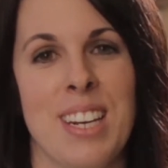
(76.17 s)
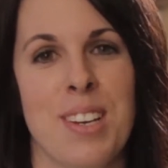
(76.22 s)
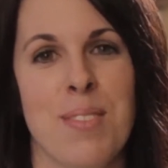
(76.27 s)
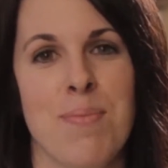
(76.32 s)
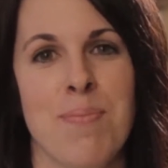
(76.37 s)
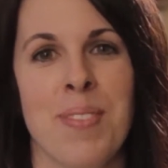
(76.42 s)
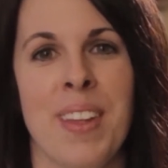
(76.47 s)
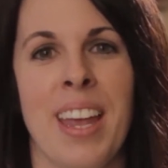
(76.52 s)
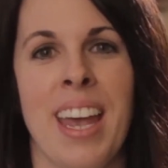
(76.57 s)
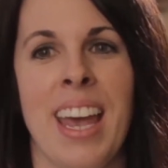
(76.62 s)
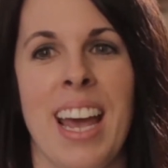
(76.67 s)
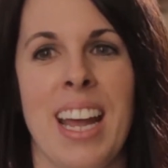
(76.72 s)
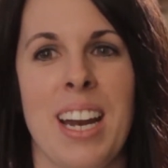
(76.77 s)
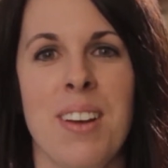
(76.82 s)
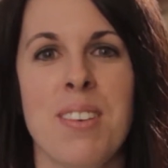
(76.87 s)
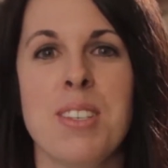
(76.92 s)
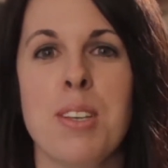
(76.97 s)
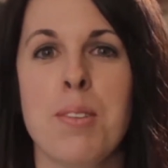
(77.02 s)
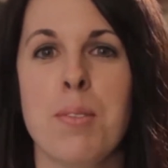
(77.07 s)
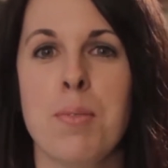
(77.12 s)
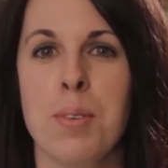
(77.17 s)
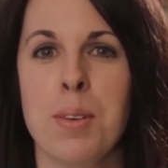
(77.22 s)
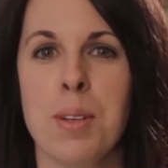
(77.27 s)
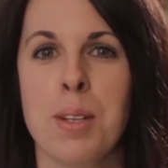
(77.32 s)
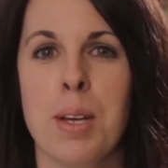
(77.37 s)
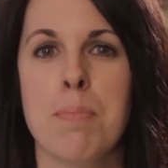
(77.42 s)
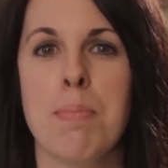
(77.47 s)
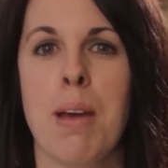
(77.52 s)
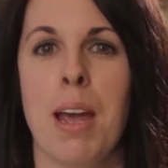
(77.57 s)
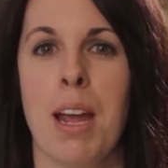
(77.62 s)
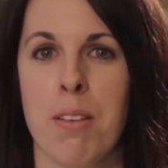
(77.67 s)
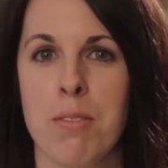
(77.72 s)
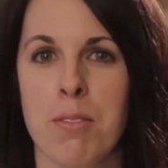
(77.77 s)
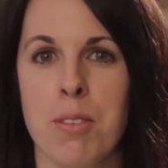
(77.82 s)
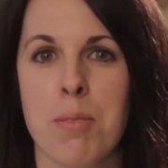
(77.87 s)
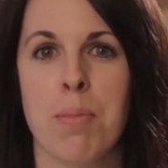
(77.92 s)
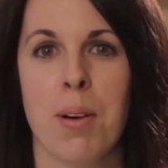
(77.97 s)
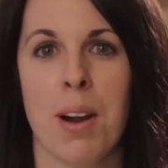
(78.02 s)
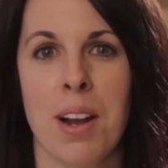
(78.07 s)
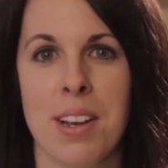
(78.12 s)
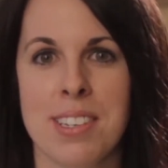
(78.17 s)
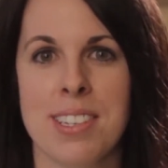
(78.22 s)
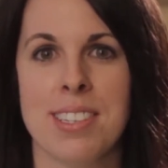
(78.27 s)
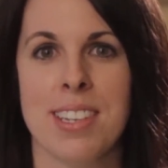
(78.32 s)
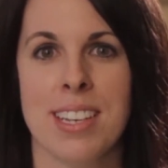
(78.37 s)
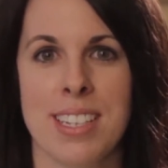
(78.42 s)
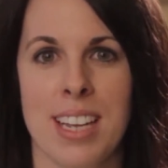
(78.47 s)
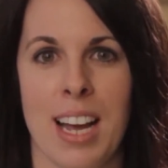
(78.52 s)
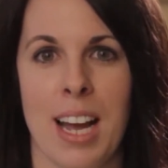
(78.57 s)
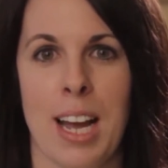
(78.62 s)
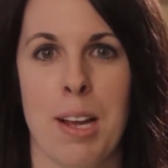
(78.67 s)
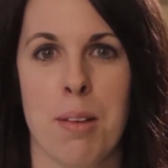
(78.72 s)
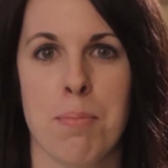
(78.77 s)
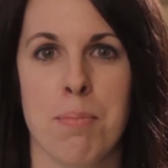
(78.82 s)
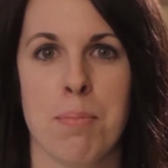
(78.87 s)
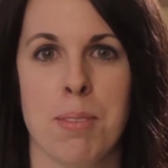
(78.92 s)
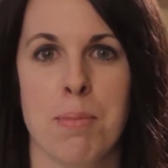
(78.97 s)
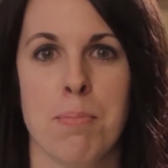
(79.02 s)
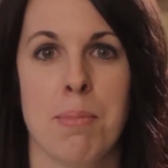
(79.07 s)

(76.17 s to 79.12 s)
And it was a really painful process at times